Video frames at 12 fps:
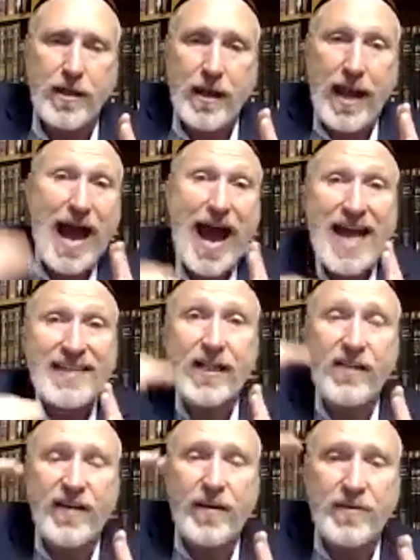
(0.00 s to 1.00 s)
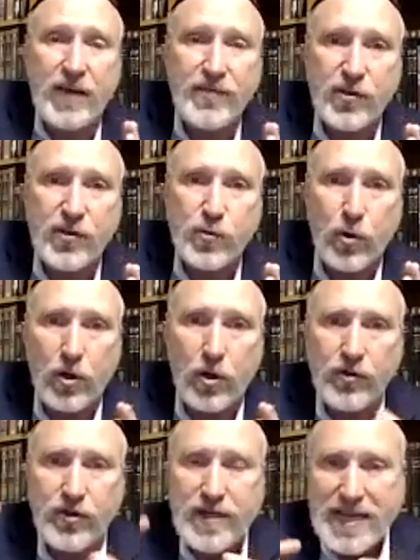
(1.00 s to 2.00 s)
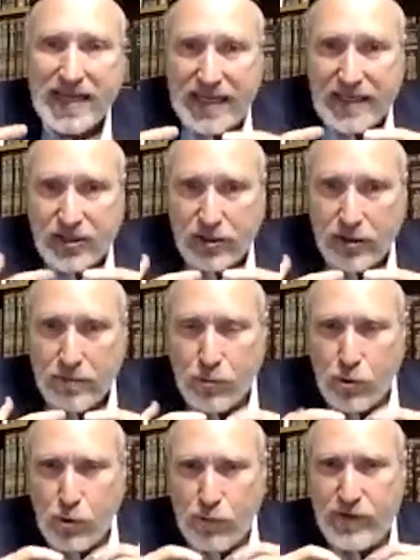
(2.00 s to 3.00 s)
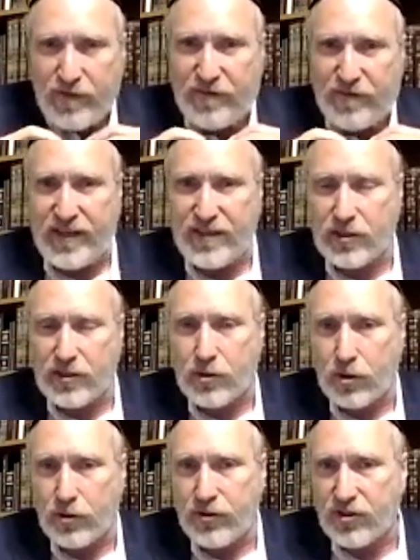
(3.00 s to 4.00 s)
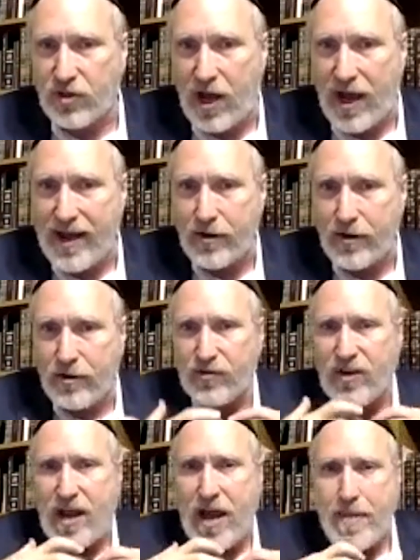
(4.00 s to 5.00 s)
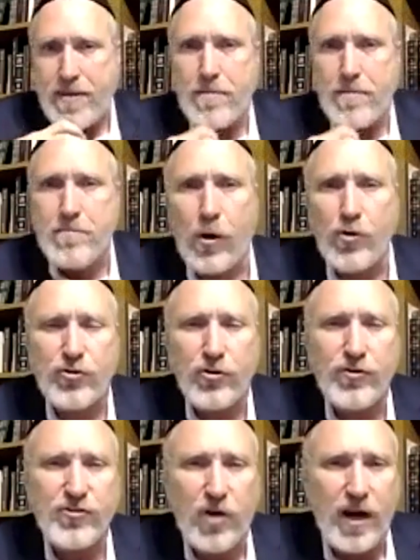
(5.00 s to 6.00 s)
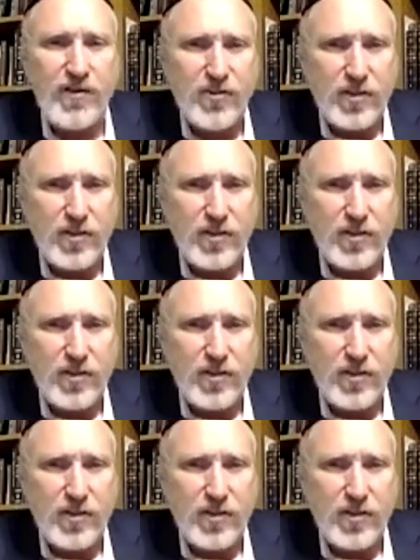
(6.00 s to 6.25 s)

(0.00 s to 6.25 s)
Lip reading: How does he elevate himself in this world? He's going to move the physical desires and the emotional desires.